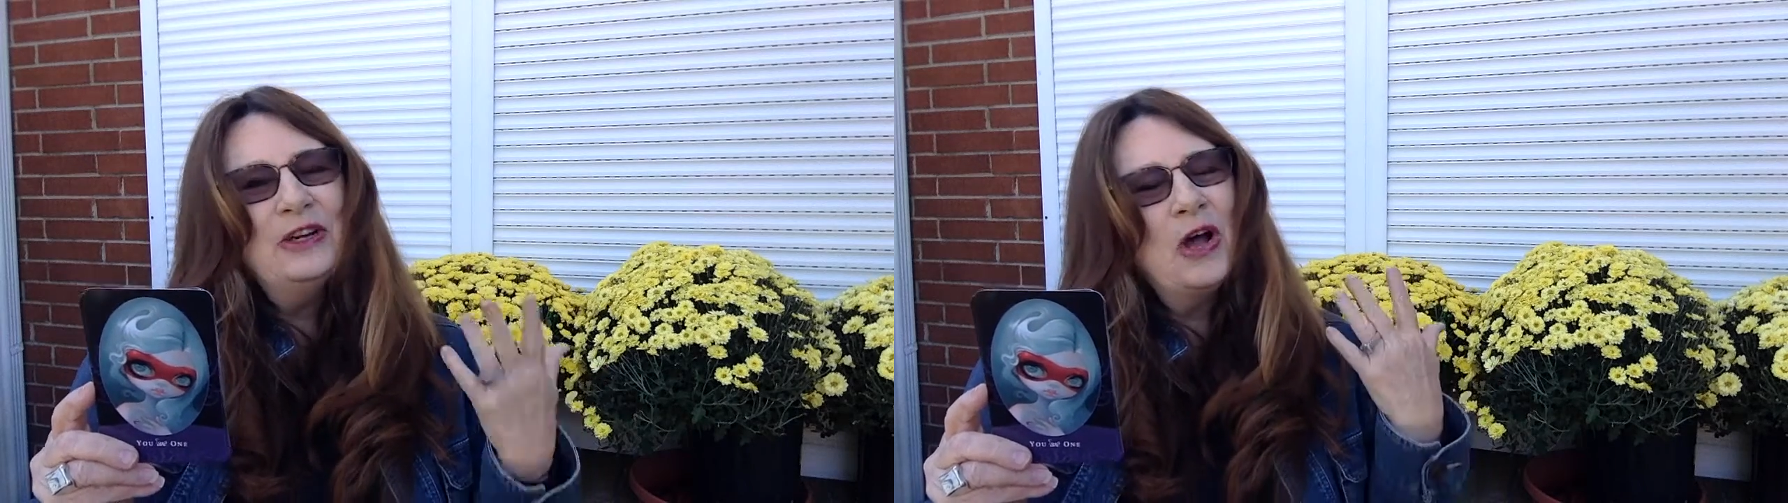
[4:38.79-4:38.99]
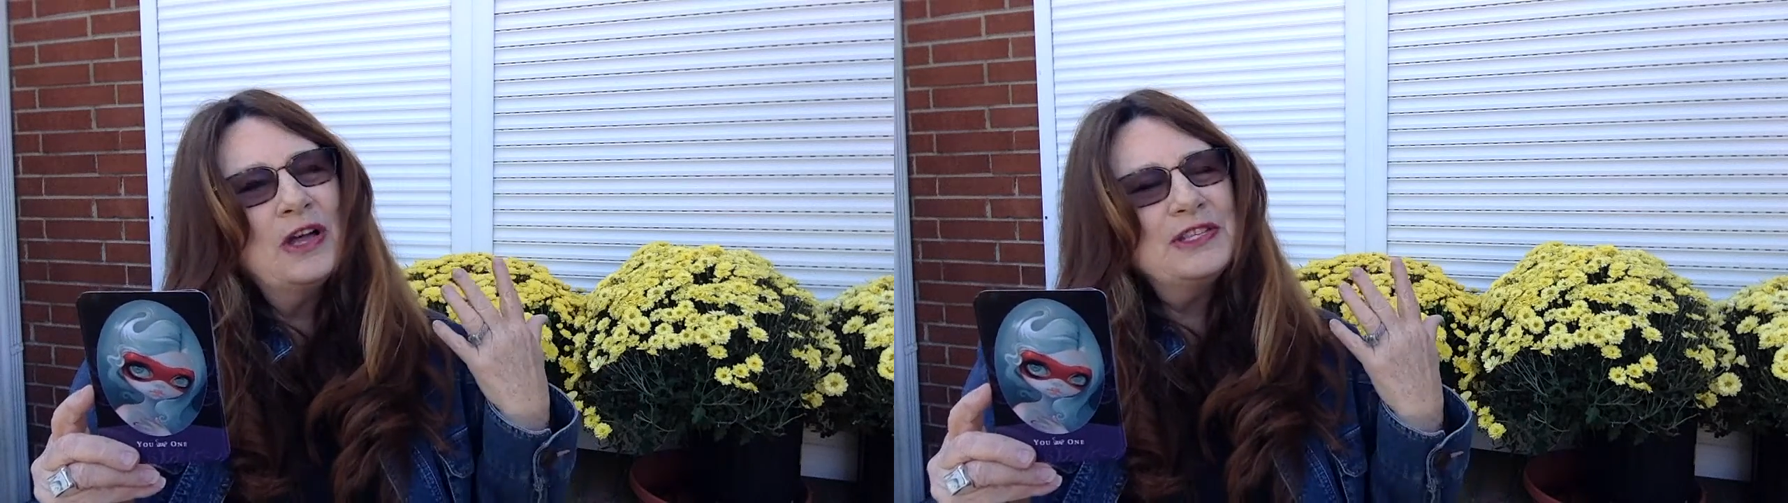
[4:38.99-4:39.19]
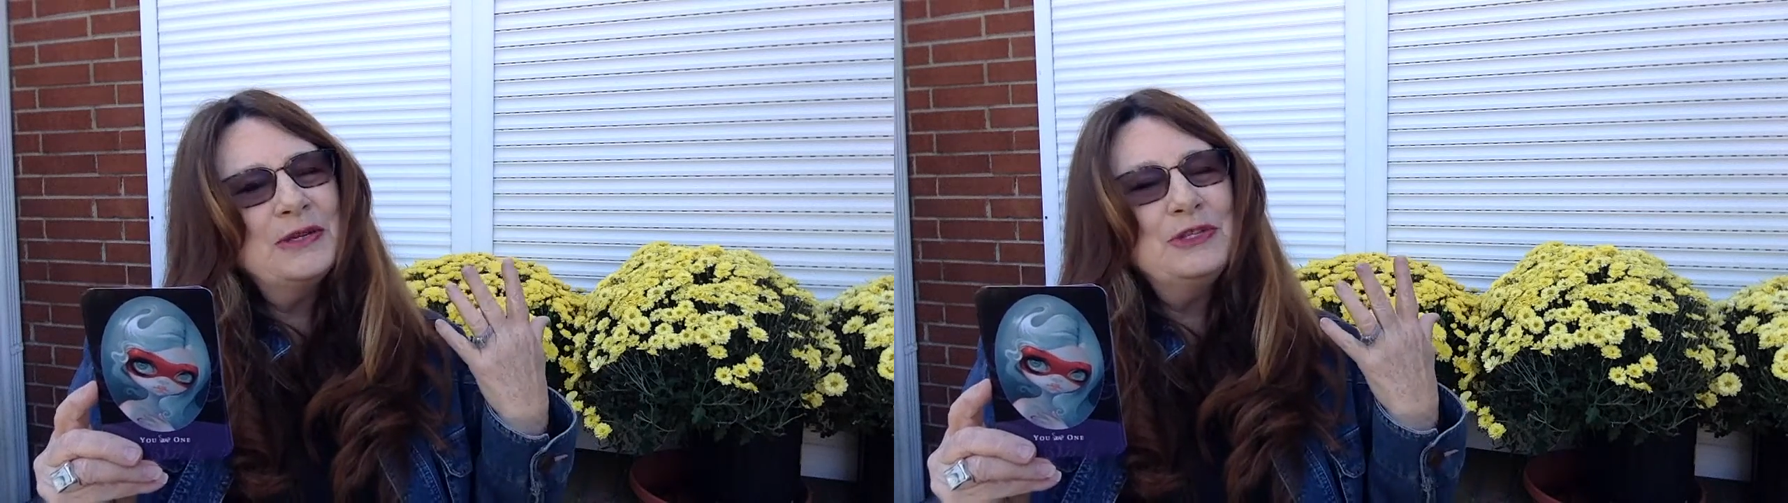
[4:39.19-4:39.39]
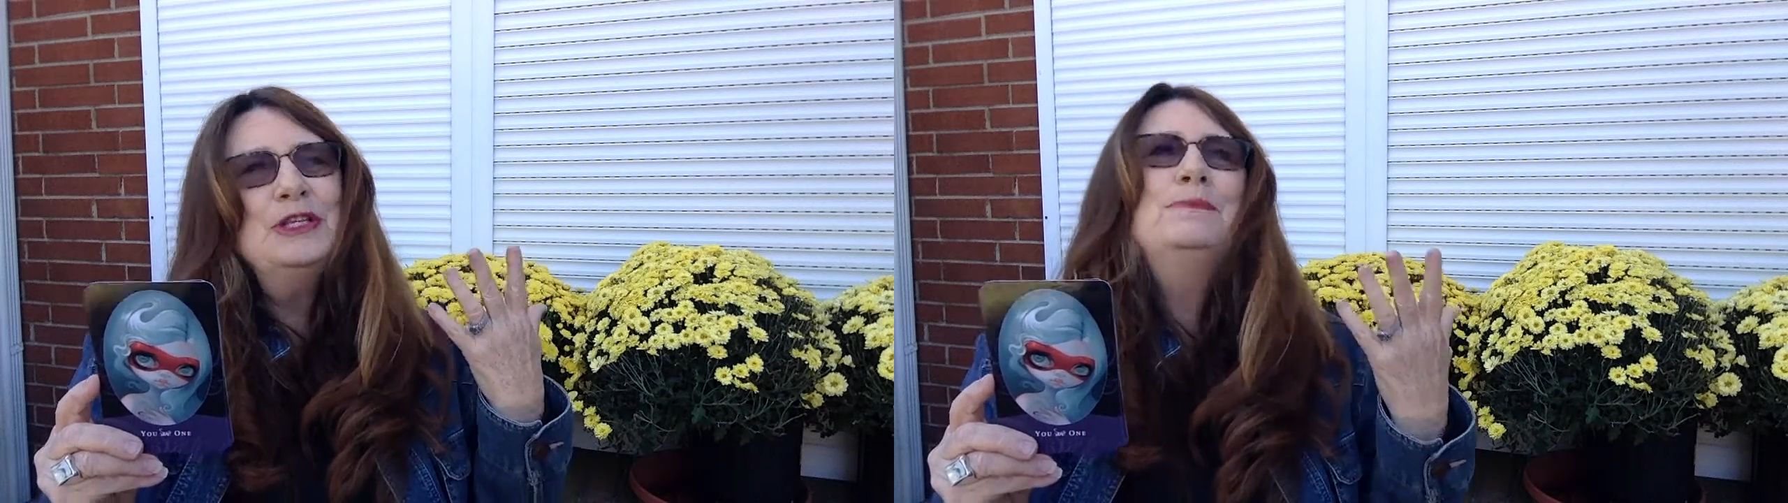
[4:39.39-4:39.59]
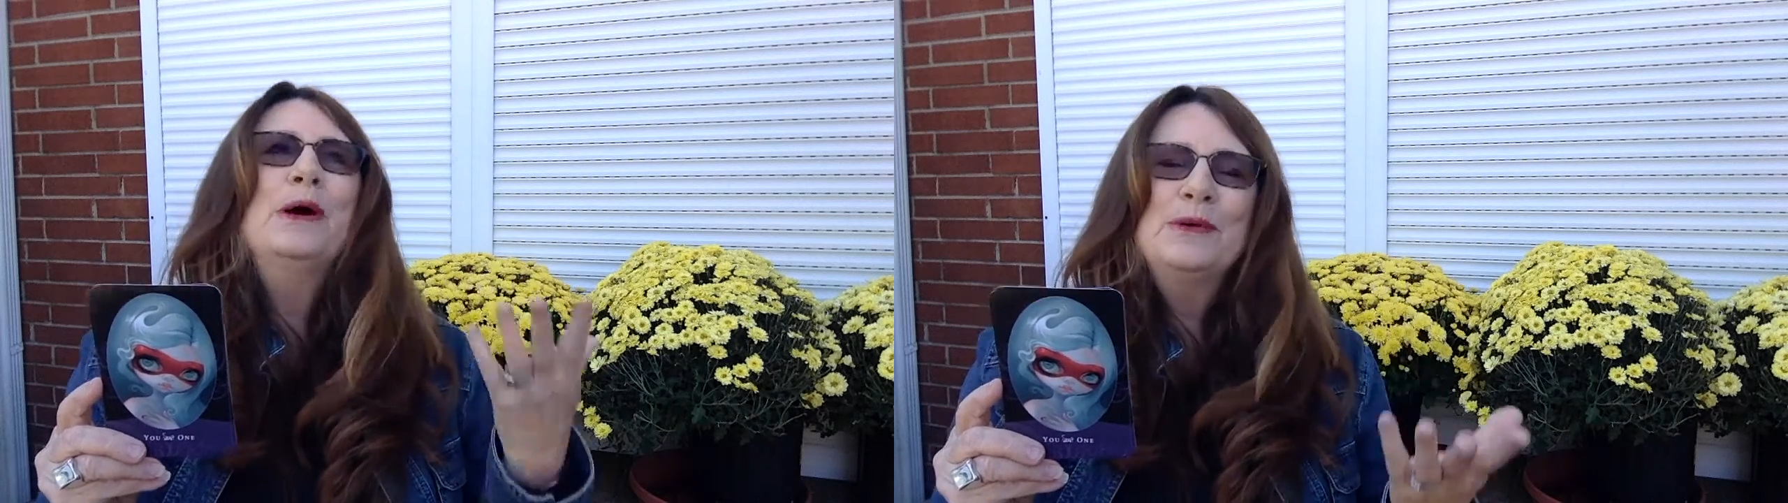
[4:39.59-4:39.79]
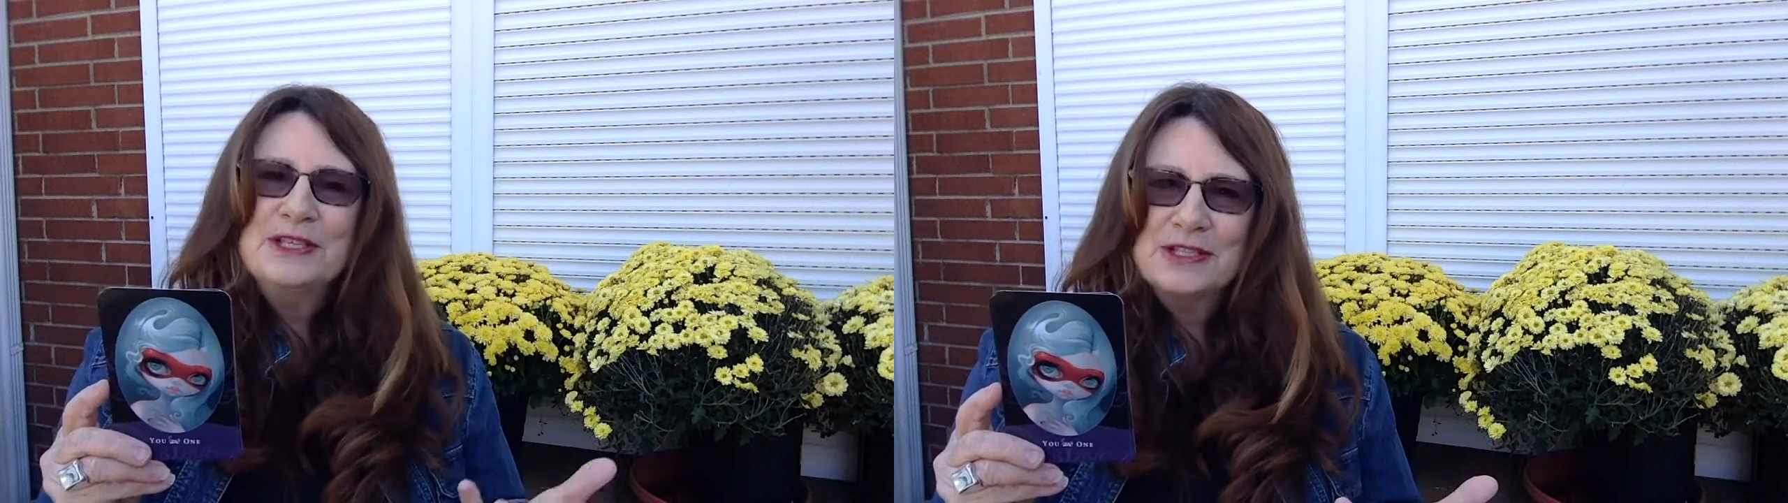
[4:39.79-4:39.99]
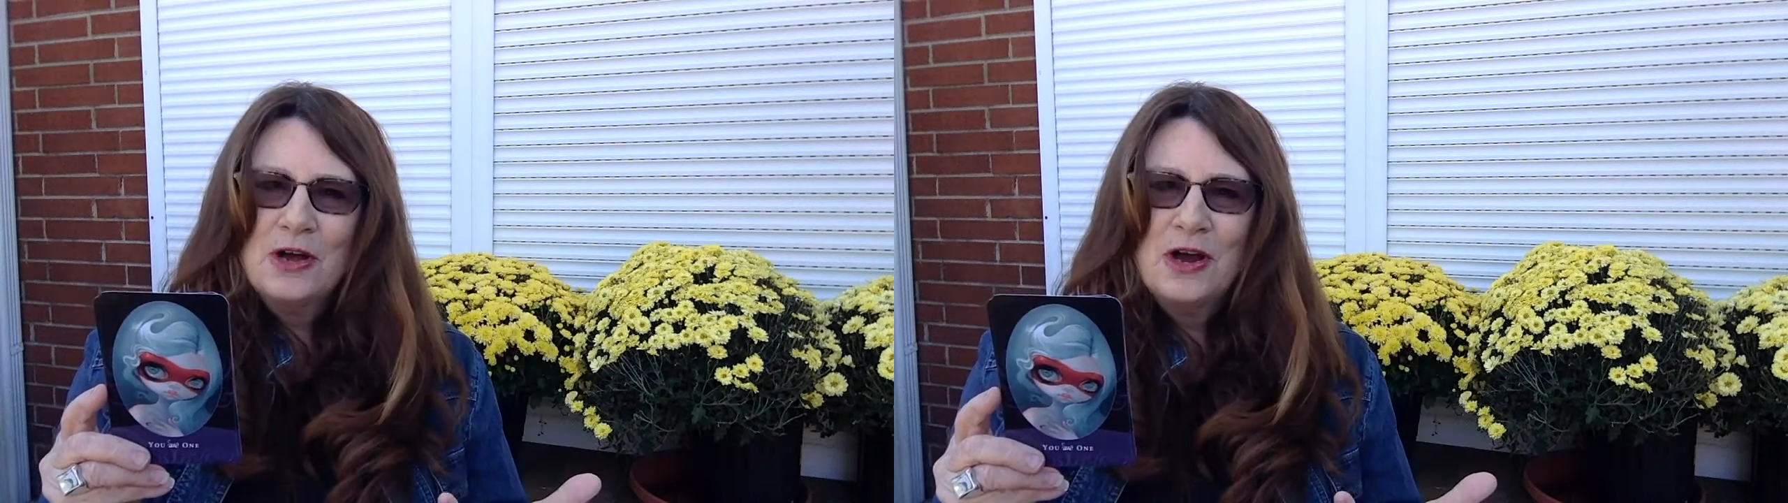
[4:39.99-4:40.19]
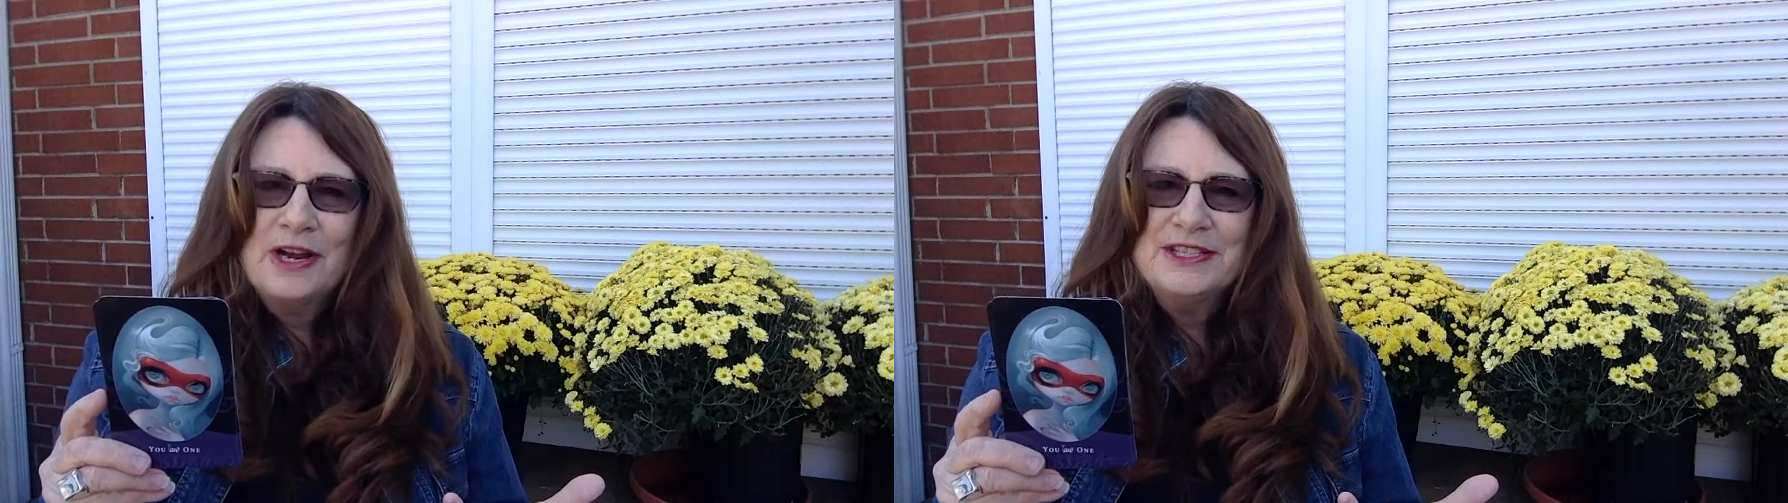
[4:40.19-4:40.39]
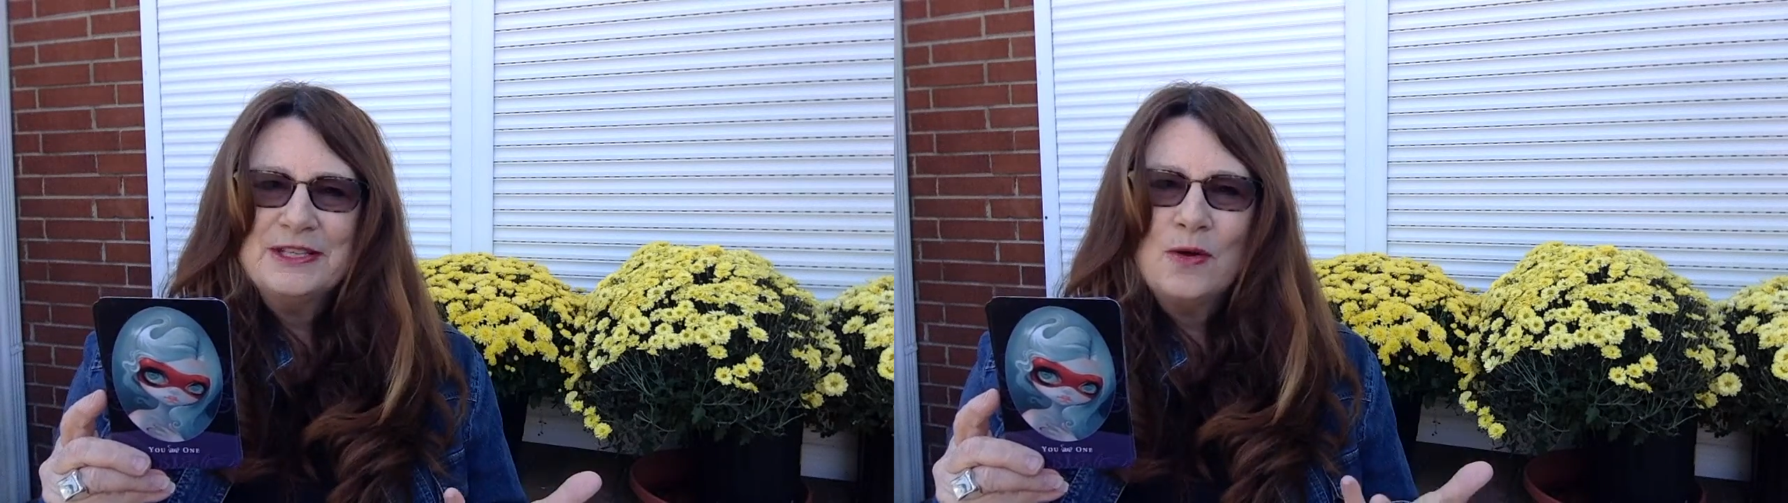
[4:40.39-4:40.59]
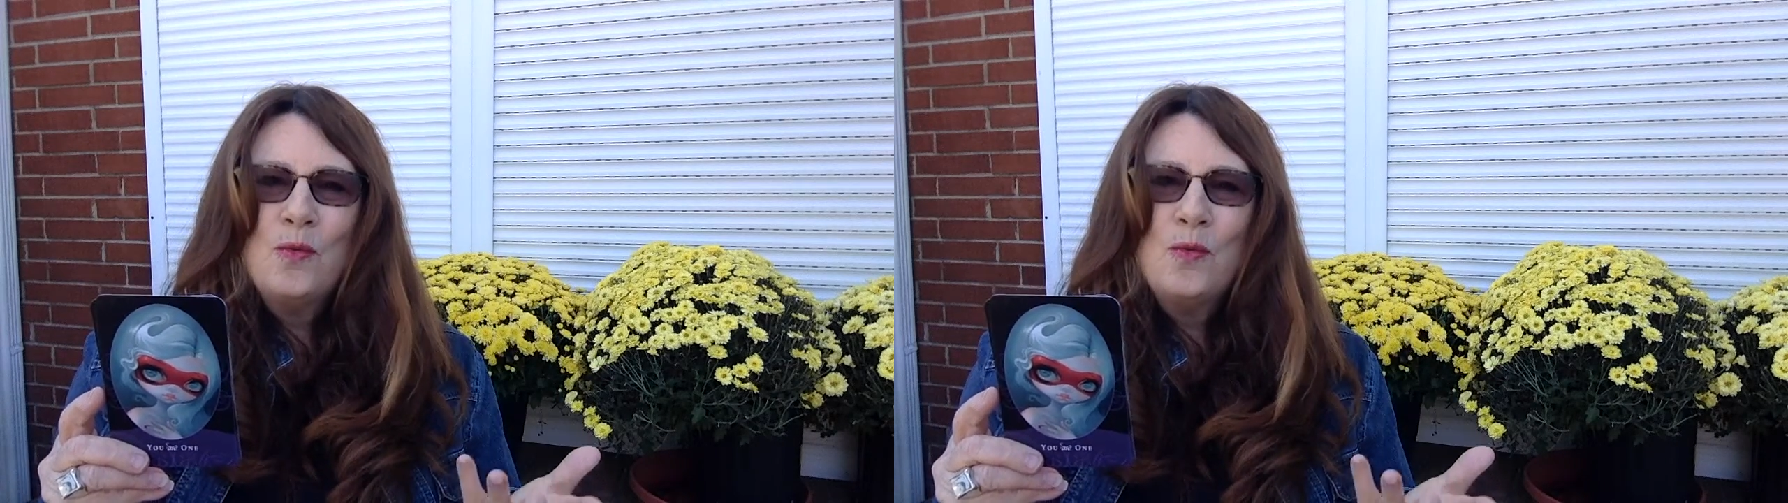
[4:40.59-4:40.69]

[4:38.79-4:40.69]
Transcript: are also 2 bonus cards.